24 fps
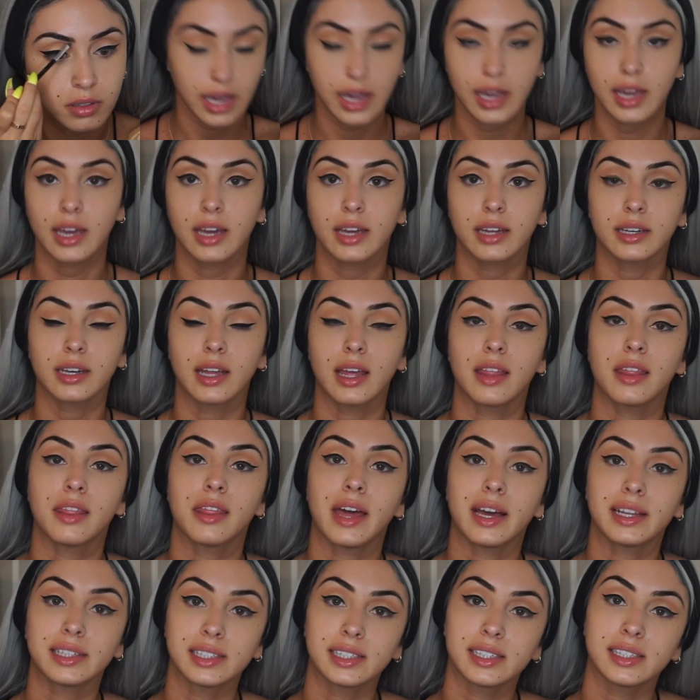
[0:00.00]
And
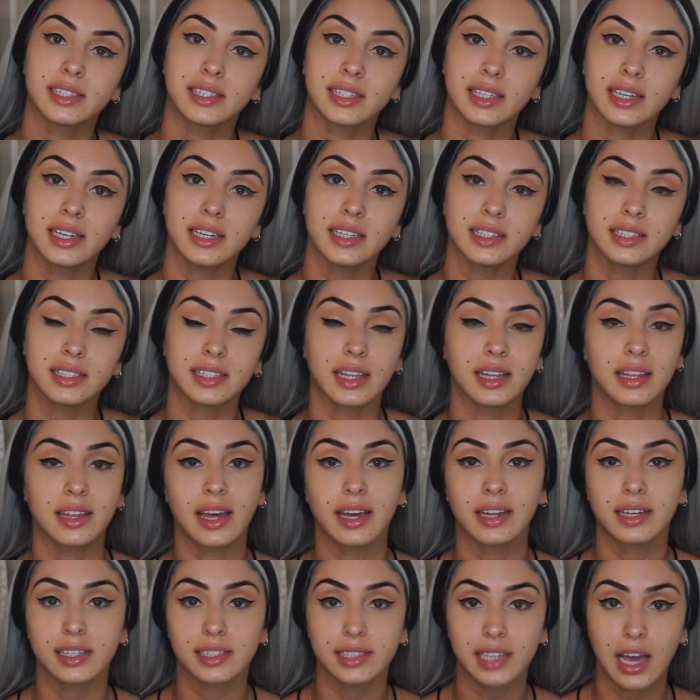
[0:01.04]
that is it.
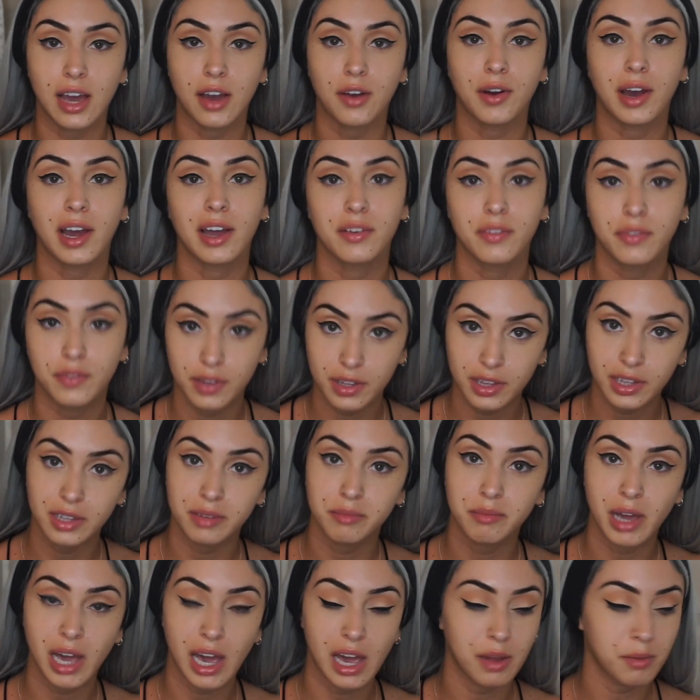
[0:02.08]
That is how I fill in
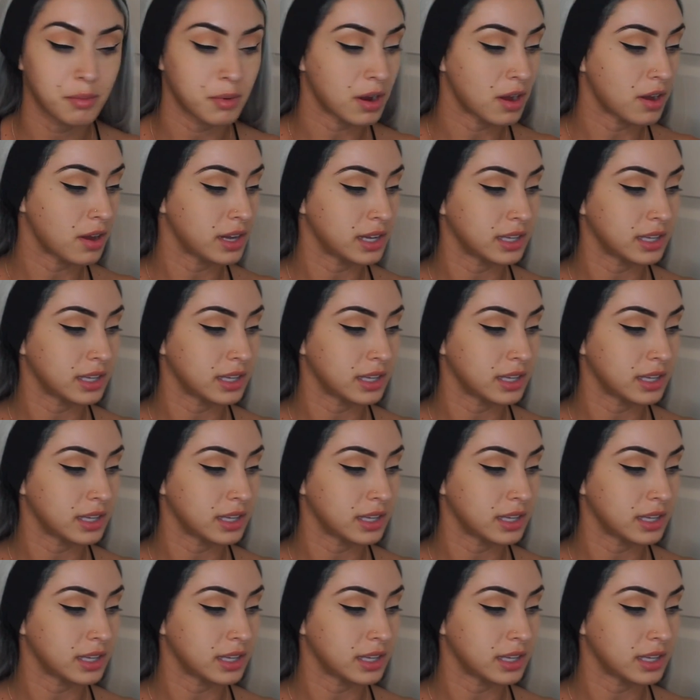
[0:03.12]
my eyebrow.